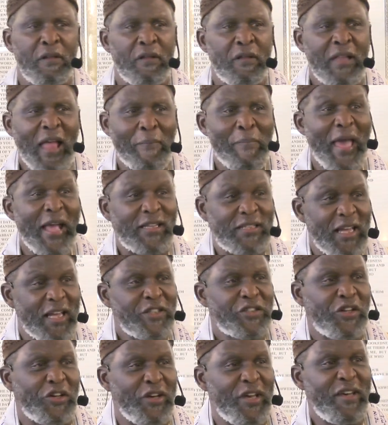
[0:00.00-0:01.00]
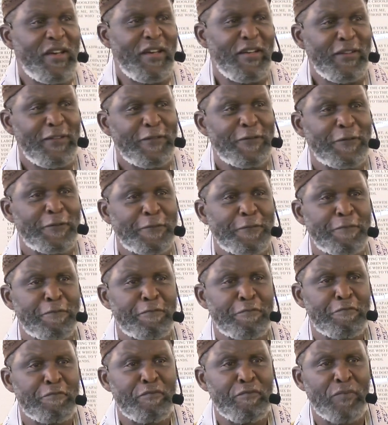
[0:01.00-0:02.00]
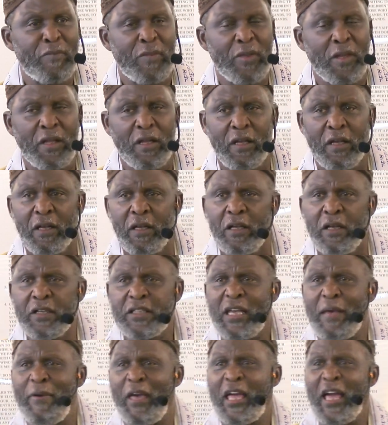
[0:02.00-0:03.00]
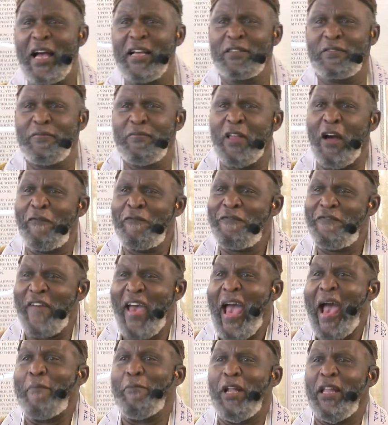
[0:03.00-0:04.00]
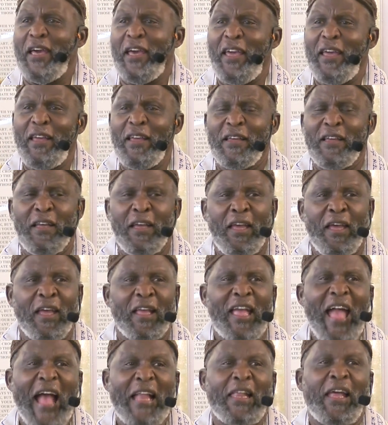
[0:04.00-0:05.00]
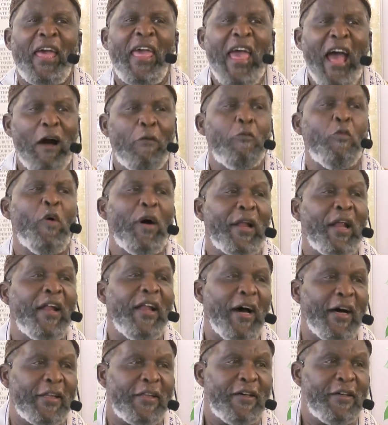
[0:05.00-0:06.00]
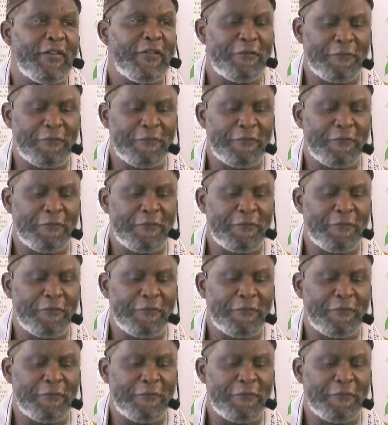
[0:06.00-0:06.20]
That makes sense to you? You see, because the family got to help one another.